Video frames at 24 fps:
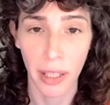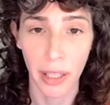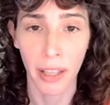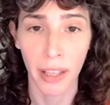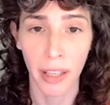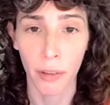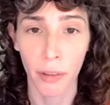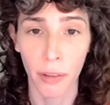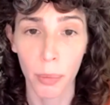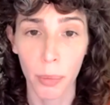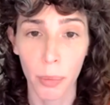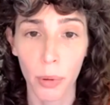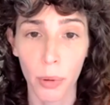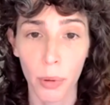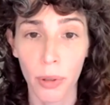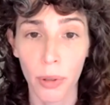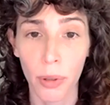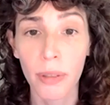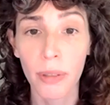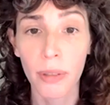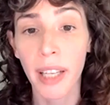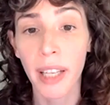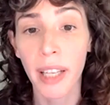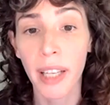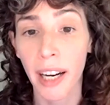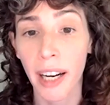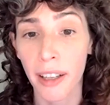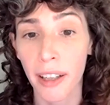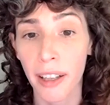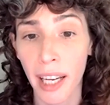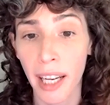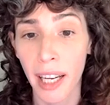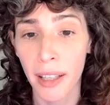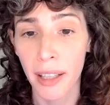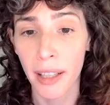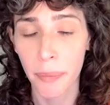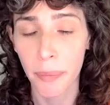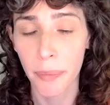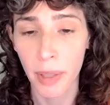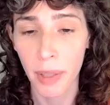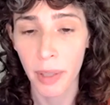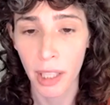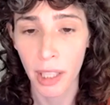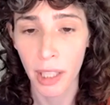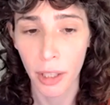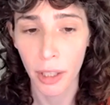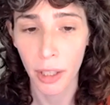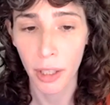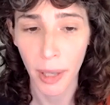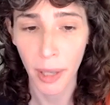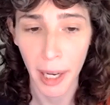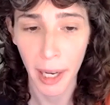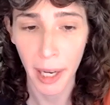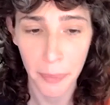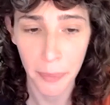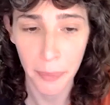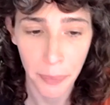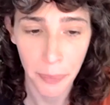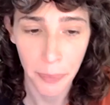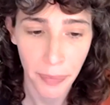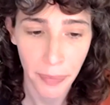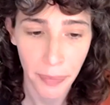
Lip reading: Liverpool area in the UK.